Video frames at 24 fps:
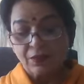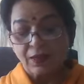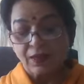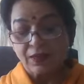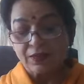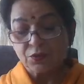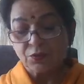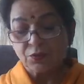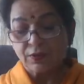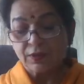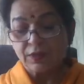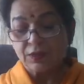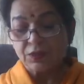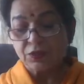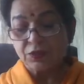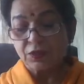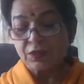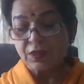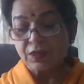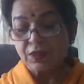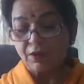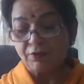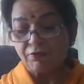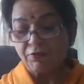That's why he
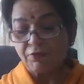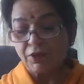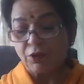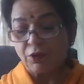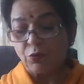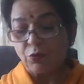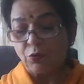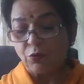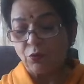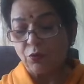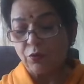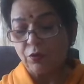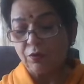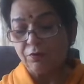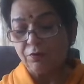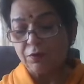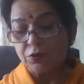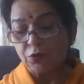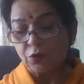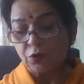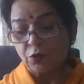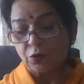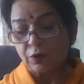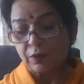says, having known
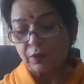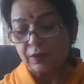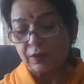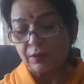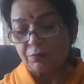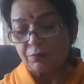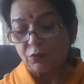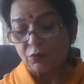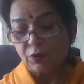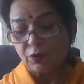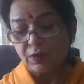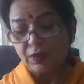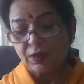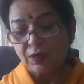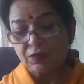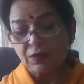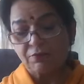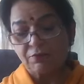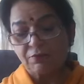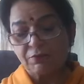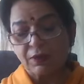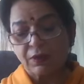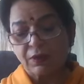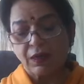which all the
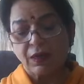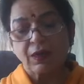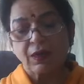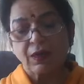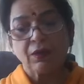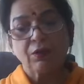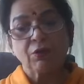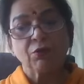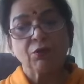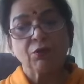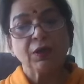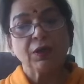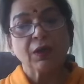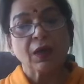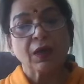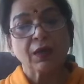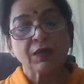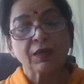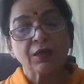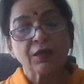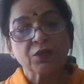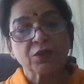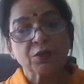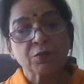munis have attained to the
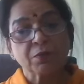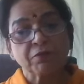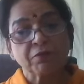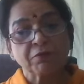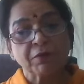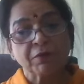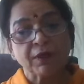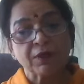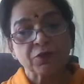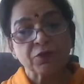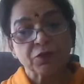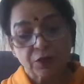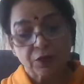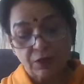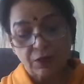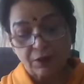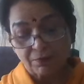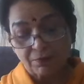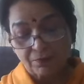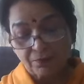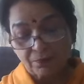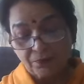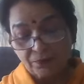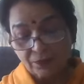highest
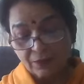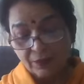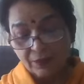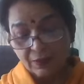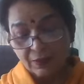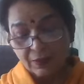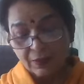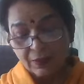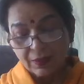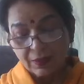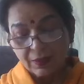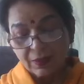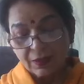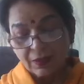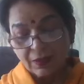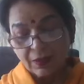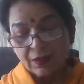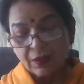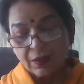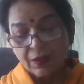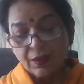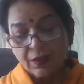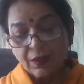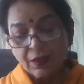perfection.
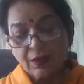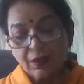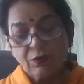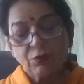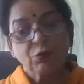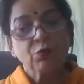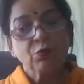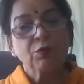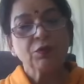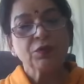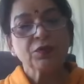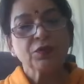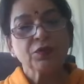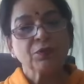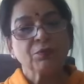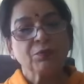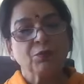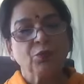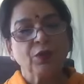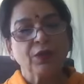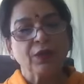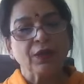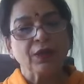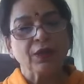And who is a
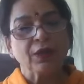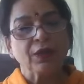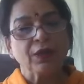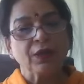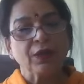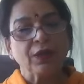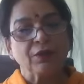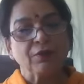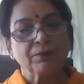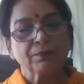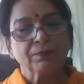muni?